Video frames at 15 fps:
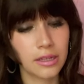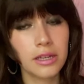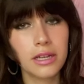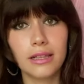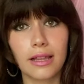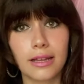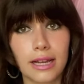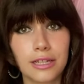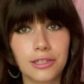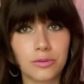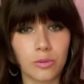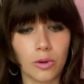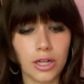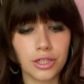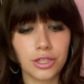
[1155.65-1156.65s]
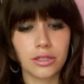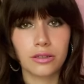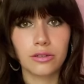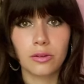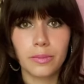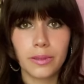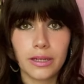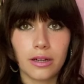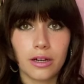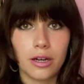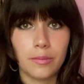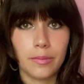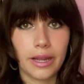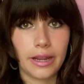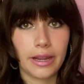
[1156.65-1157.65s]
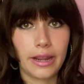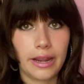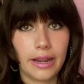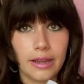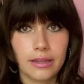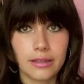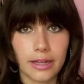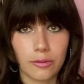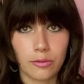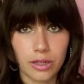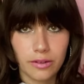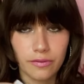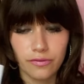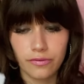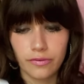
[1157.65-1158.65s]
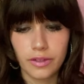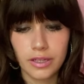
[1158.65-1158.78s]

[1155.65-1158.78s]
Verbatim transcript: Like I swatched a little bit on my hand, like one of